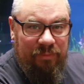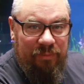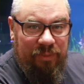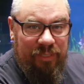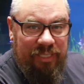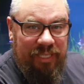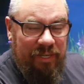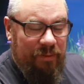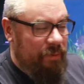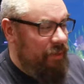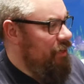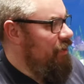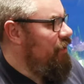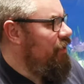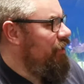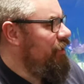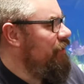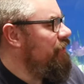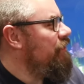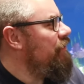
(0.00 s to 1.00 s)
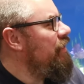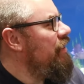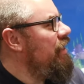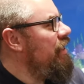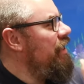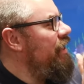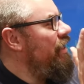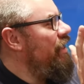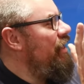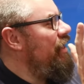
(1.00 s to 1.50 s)
and we'll see how we got on.
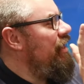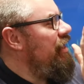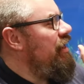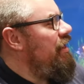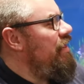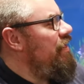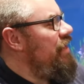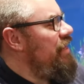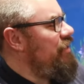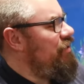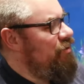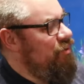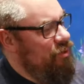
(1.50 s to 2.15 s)
This